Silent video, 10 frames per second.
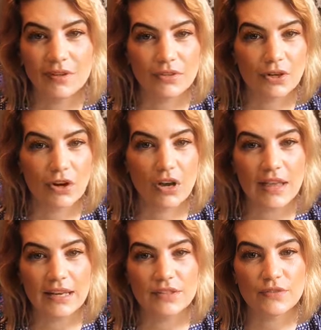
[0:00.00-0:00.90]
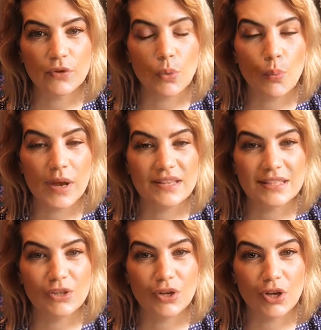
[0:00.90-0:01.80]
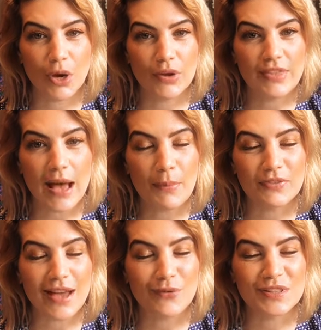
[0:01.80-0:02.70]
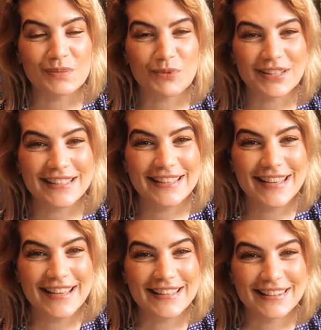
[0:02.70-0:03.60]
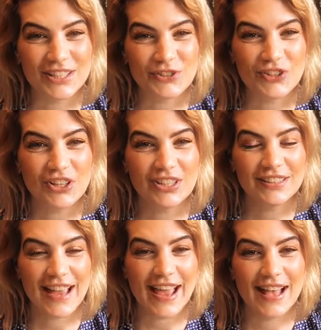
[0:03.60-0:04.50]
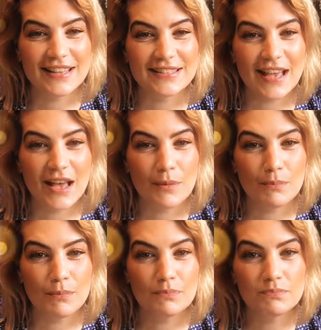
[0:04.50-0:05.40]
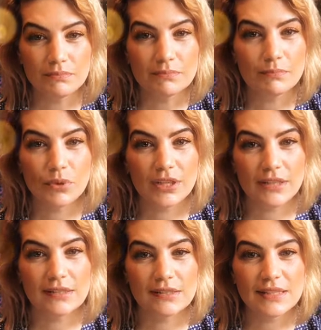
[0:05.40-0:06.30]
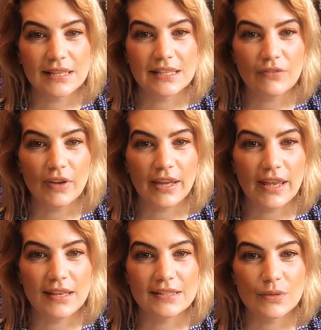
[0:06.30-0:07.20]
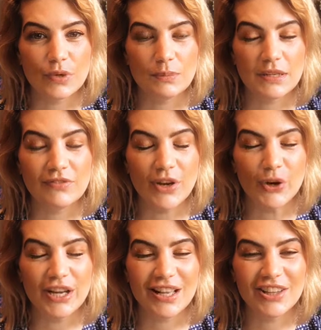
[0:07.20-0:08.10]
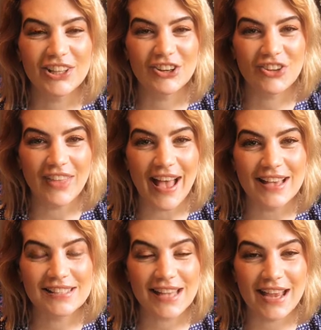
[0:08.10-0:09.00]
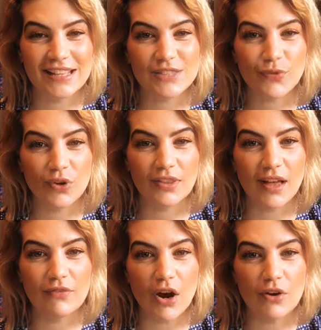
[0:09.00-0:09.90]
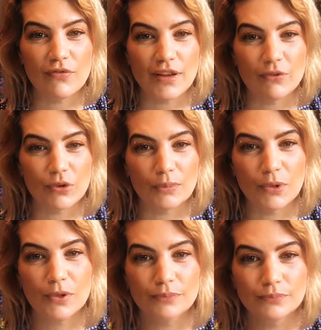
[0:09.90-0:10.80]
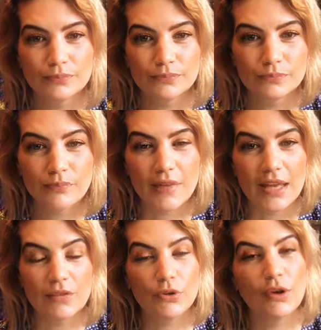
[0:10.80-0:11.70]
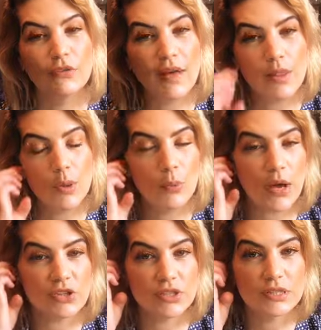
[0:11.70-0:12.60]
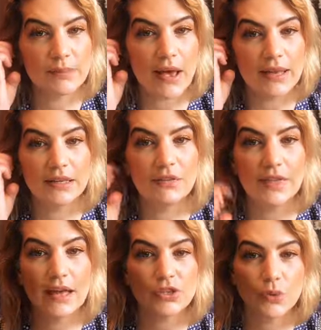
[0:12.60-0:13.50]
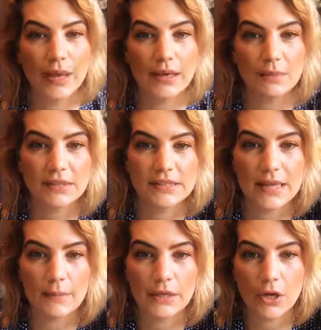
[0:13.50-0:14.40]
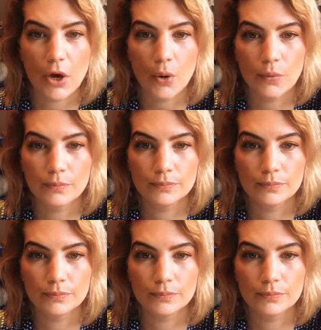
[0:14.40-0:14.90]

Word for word: there are a lot of different ways that you can go with that, but that one's pretty literal and um, pretty significant, it would be very clear that signs for love are favorable. And if you have follow-up questions about any of that, Joanna, please let me know.